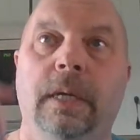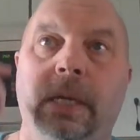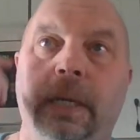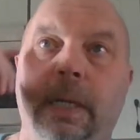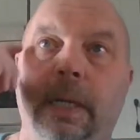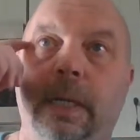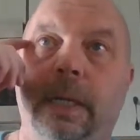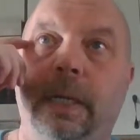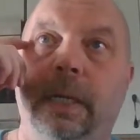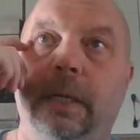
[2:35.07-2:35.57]

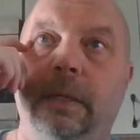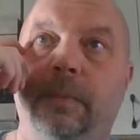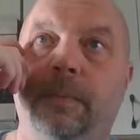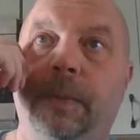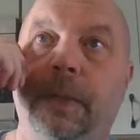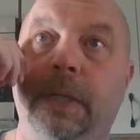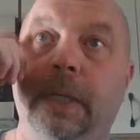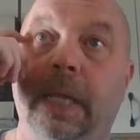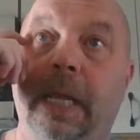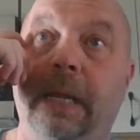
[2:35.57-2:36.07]
has
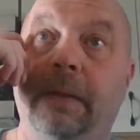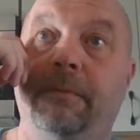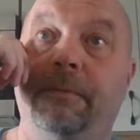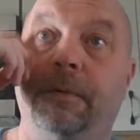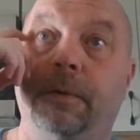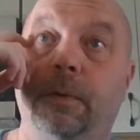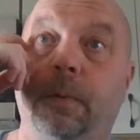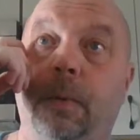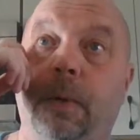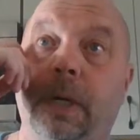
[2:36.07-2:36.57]
been late
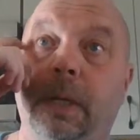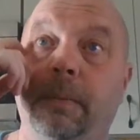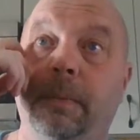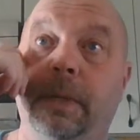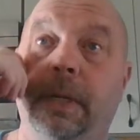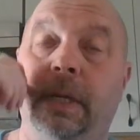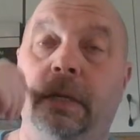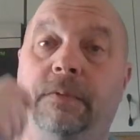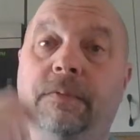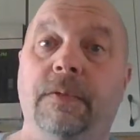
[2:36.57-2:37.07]
for 20
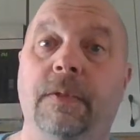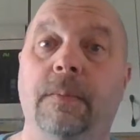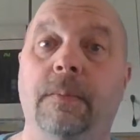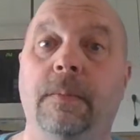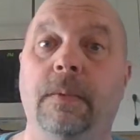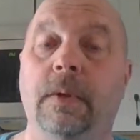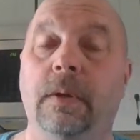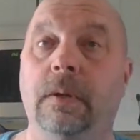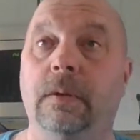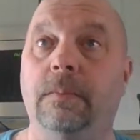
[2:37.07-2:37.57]
minutes for
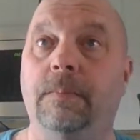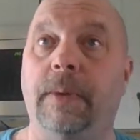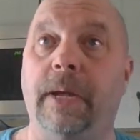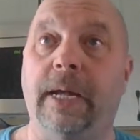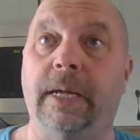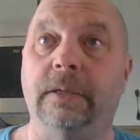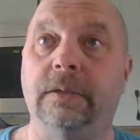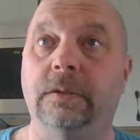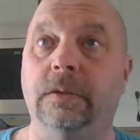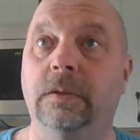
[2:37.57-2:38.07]
the
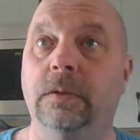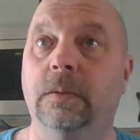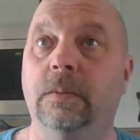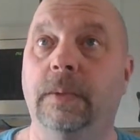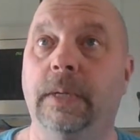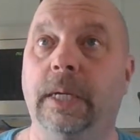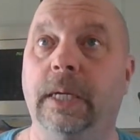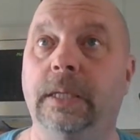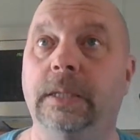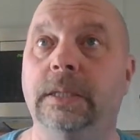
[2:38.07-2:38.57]
past 2
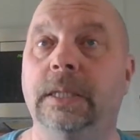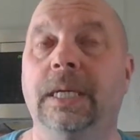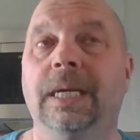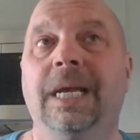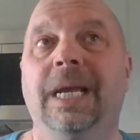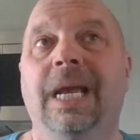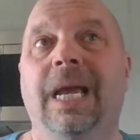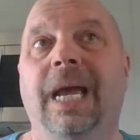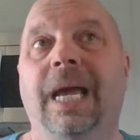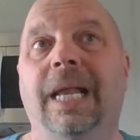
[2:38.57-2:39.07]
weeks,
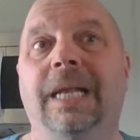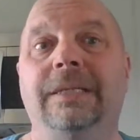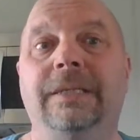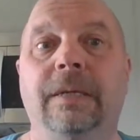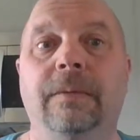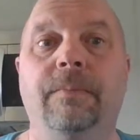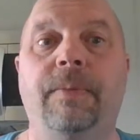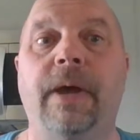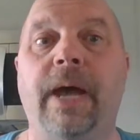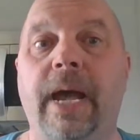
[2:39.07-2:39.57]
and it's
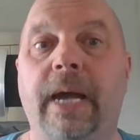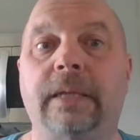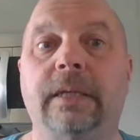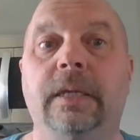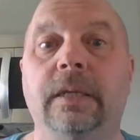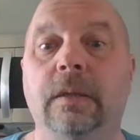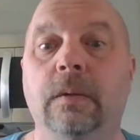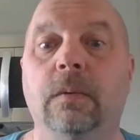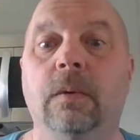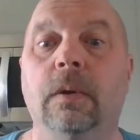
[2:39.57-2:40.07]

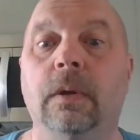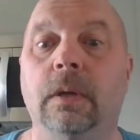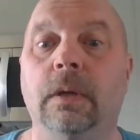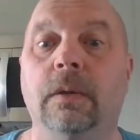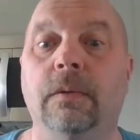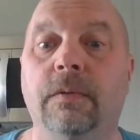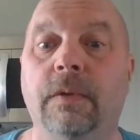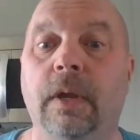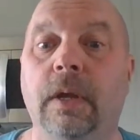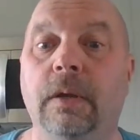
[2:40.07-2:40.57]
impacting the
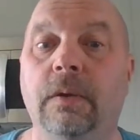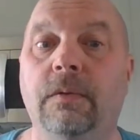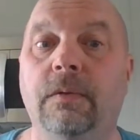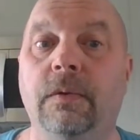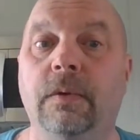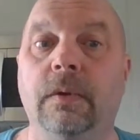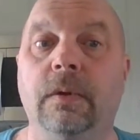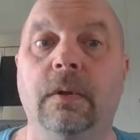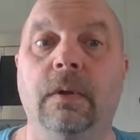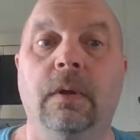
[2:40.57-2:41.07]

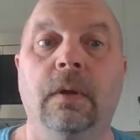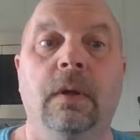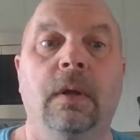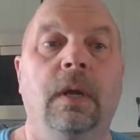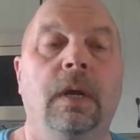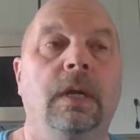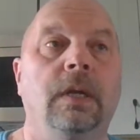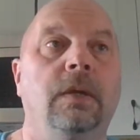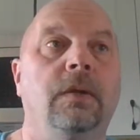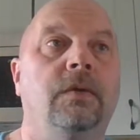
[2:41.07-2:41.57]
organization,
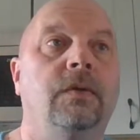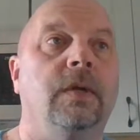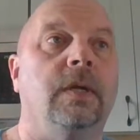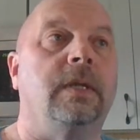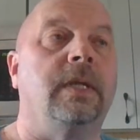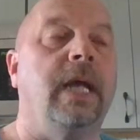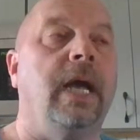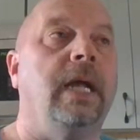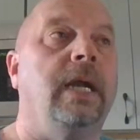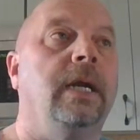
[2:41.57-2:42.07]
you
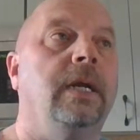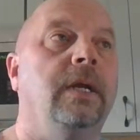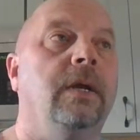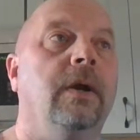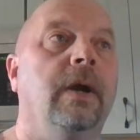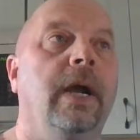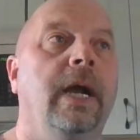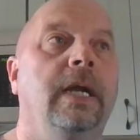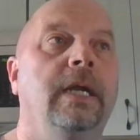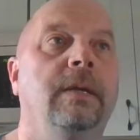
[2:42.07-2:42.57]
sit down in
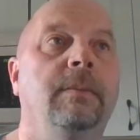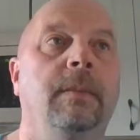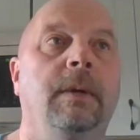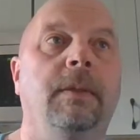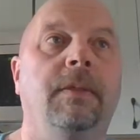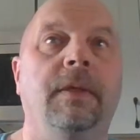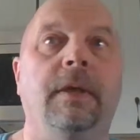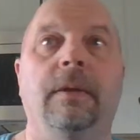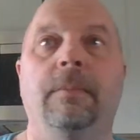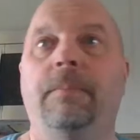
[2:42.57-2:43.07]
your head, you
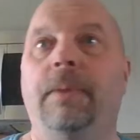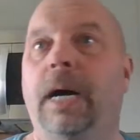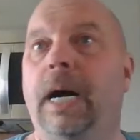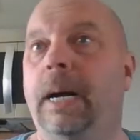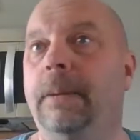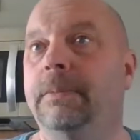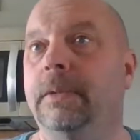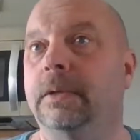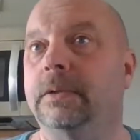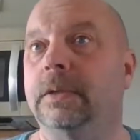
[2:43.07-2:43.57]
might think that
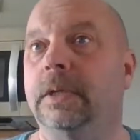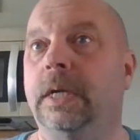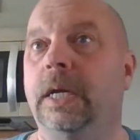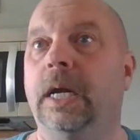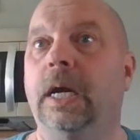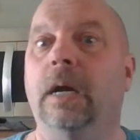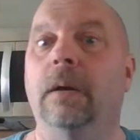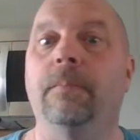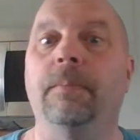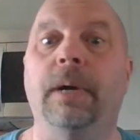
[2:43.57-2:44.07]
Bob doesn't
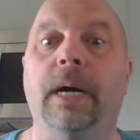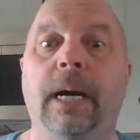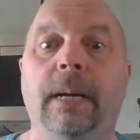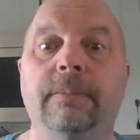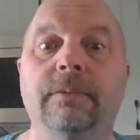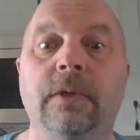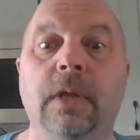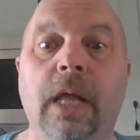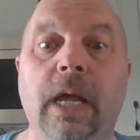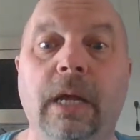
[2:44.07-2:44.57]
care,
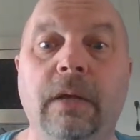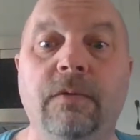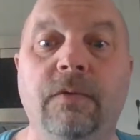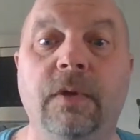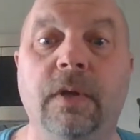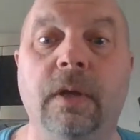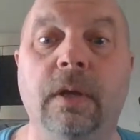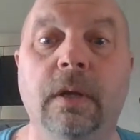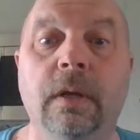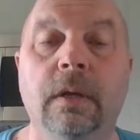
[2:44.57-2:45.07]
Bob's
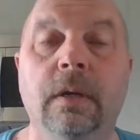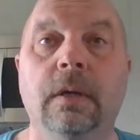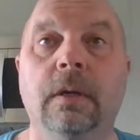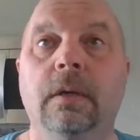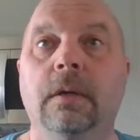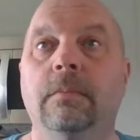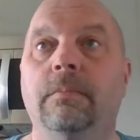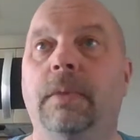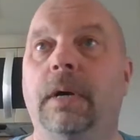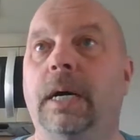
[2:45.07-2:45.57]
lazy,
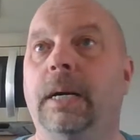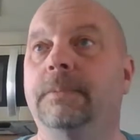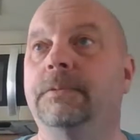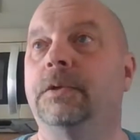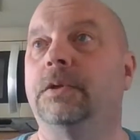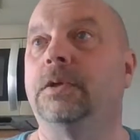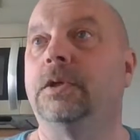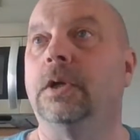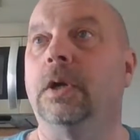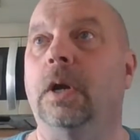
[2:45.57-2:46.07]
Bob's
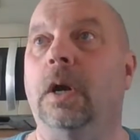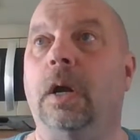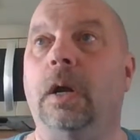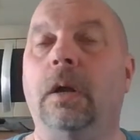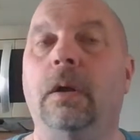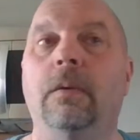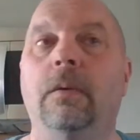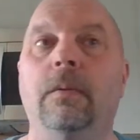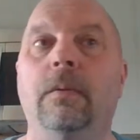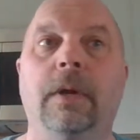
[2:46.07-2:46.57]
a
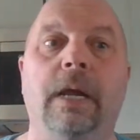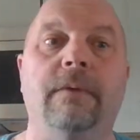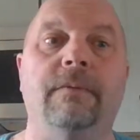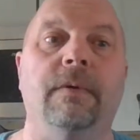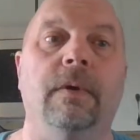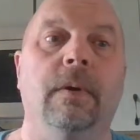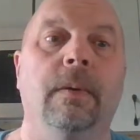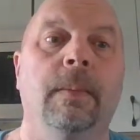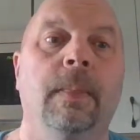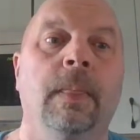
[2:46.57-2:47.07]
jerk, whatever.